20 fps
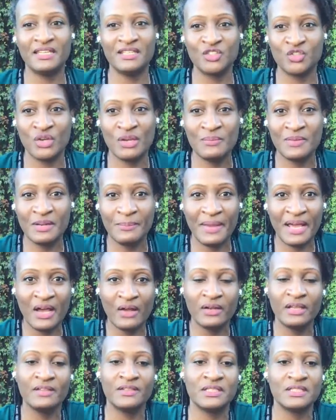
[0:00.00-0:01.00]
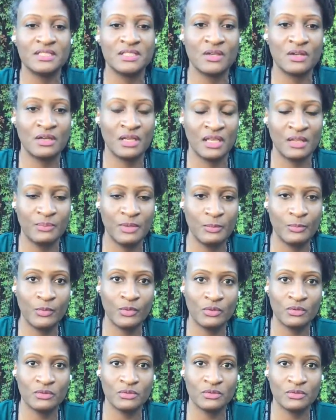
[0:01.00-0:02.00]
dreaming about it. This is going to get
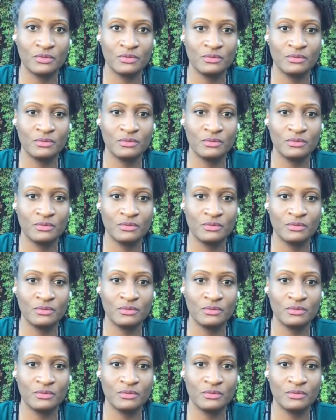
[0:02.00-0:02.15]
people